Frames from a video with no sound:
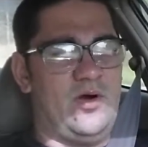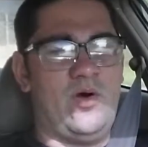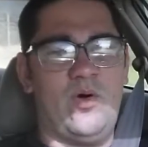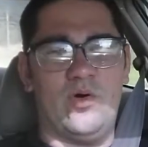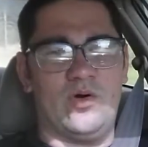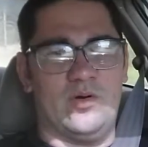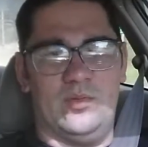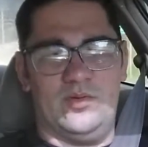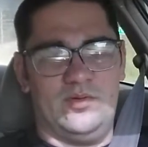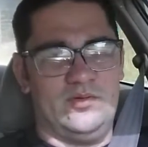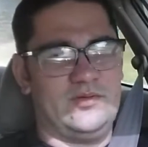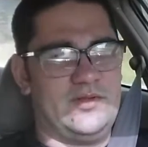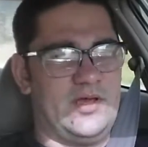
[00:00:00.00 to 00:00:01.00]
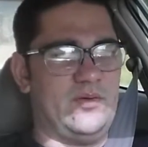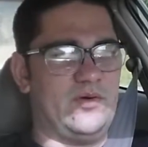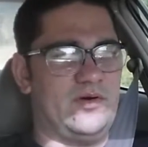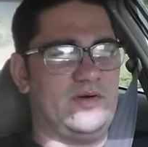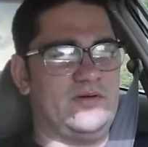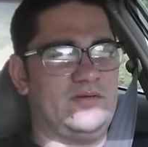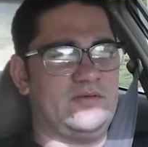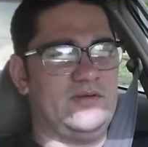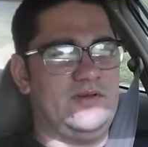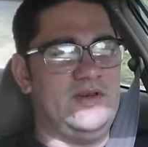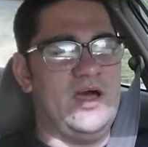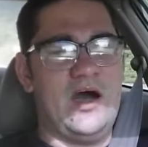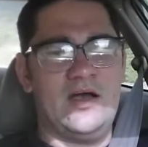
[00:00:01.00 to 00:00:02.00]
horrible. They were
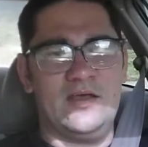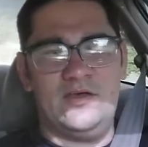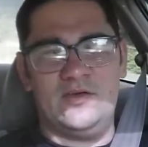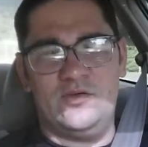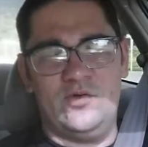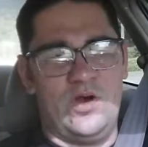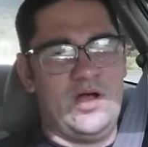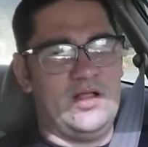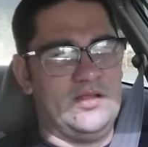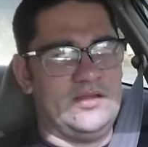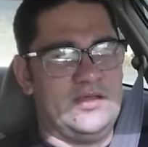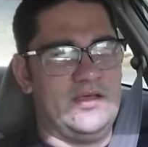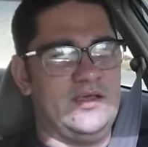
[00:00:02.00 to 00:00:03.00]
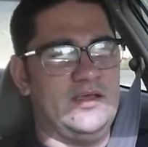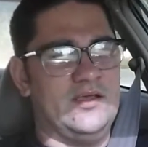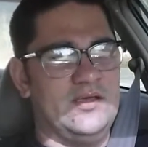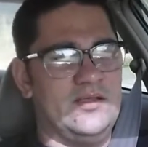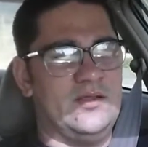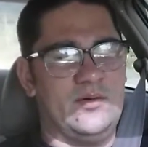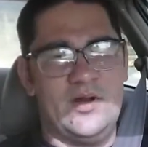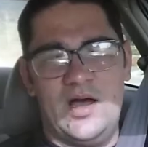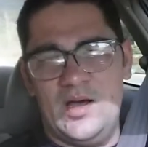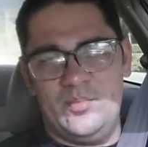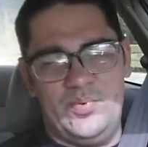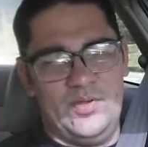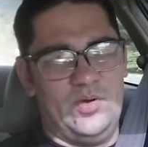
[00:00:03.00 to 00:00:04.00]
not good quality. They were
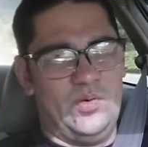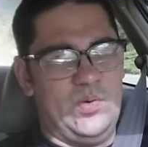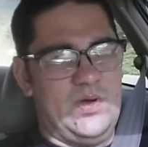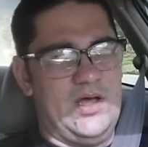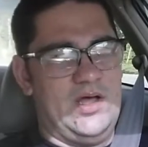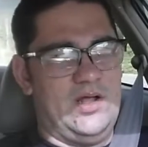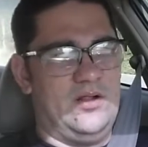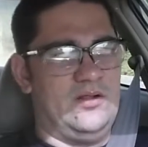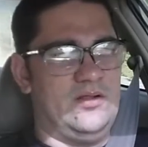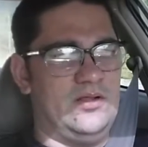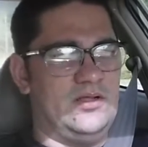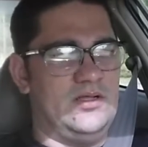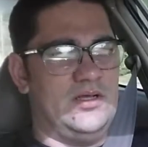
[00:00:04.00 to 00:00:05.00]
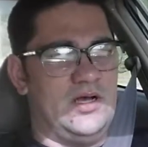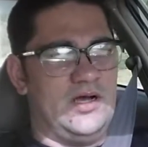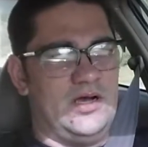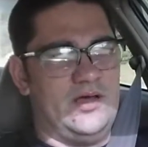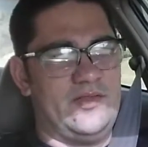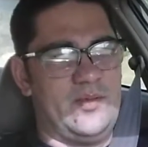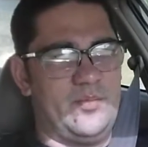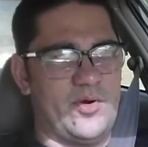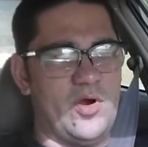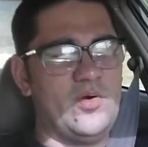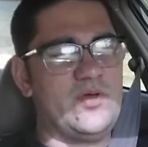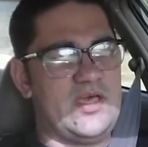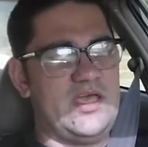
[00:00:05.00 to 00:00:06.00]
not built well. They
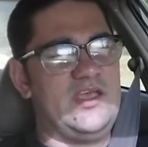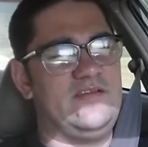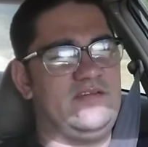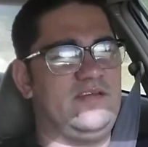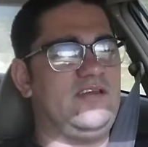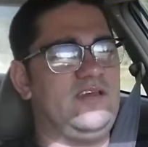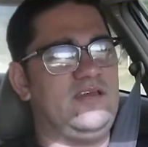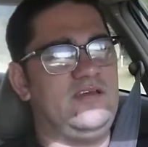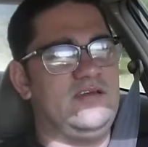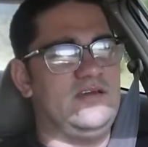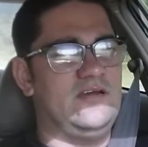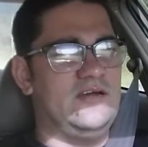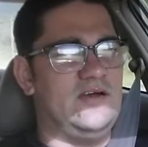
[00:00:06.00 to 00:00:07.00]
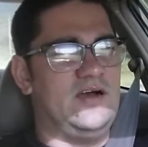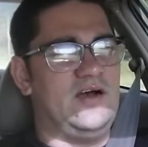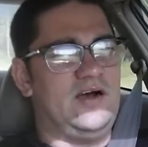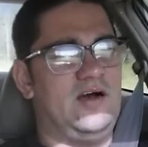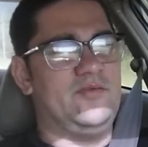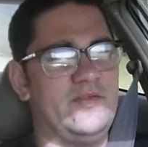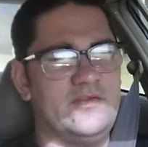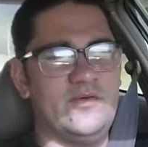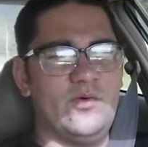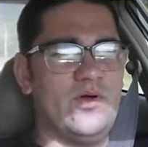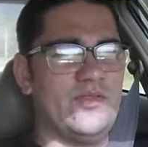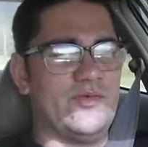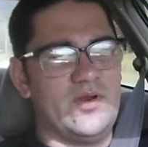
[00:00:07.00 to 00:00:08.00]
broke easy. The
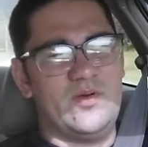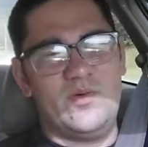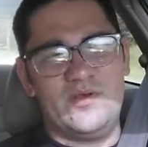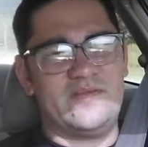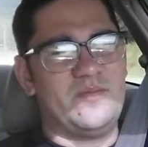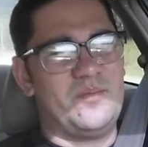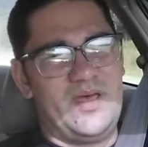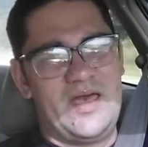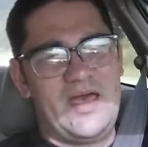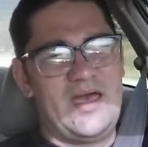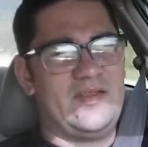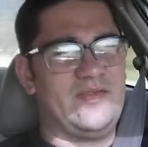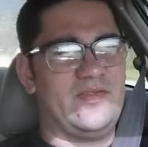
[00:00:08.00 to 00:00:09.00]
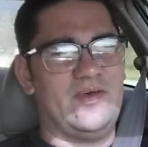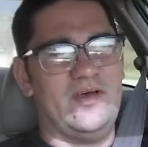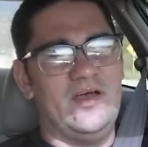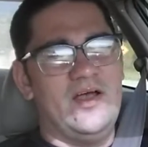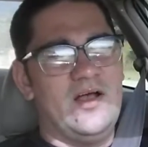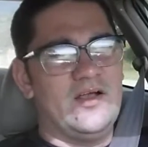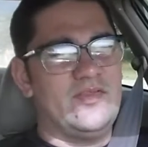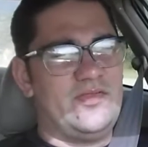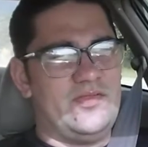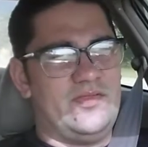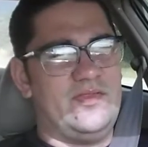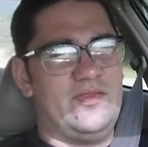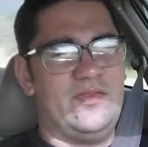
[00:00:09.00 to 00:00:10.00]
213 wasn't bad.
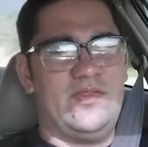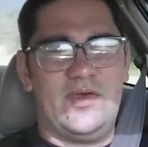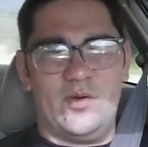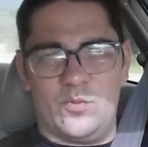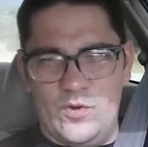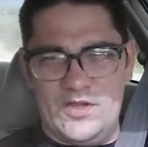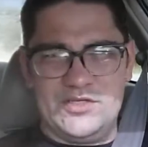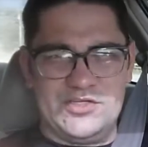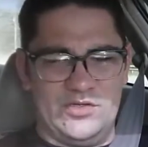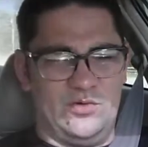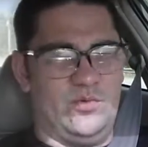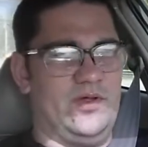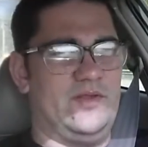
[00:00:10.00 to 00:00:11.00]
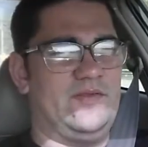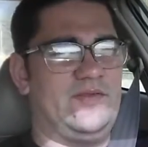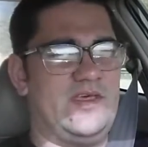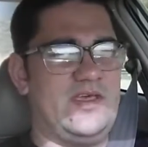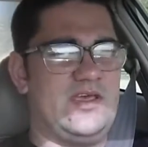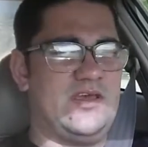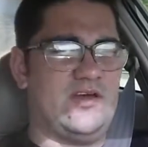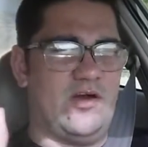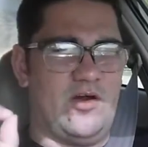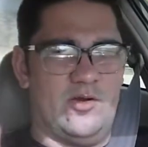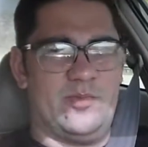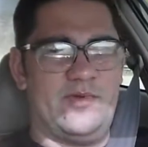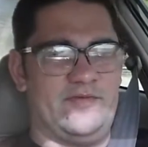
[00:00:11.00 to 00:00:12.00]
The original one, the
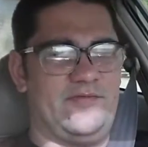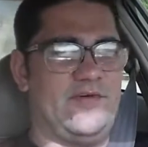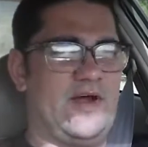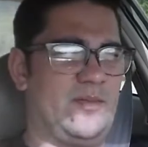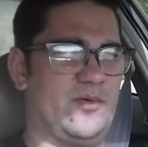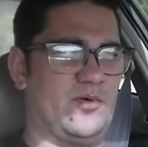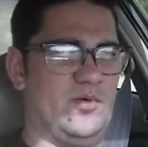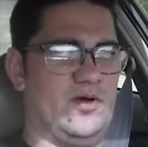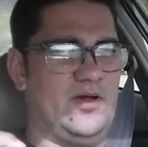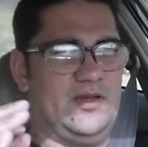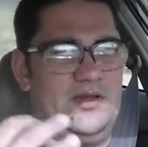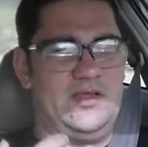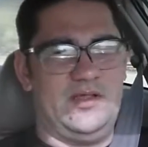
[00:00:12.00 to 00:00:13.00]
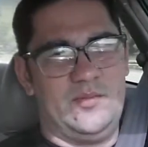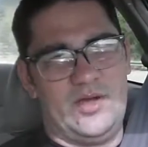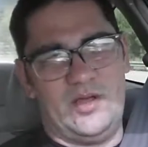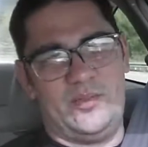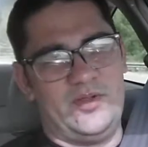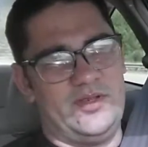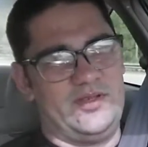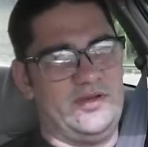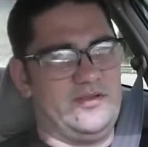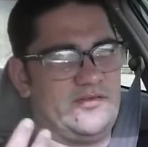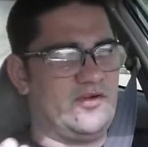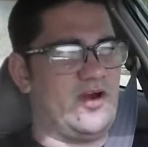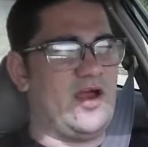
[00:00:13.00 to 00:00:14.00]
carbon fiber one, in my opinion,
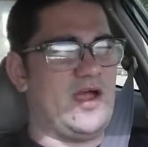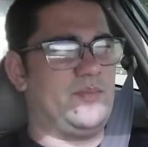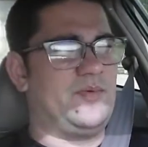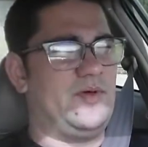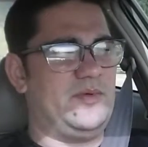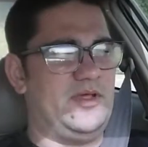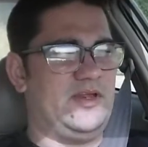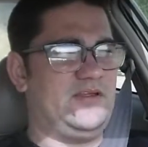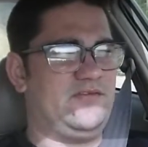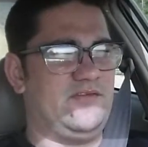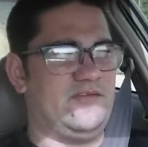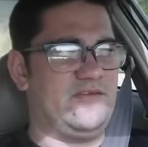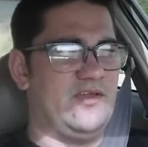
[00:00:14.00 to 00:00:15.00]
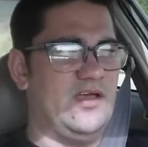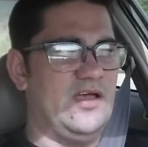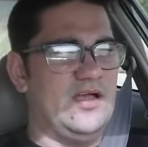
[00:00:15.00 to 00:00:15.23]
is crap. I mean, it's just,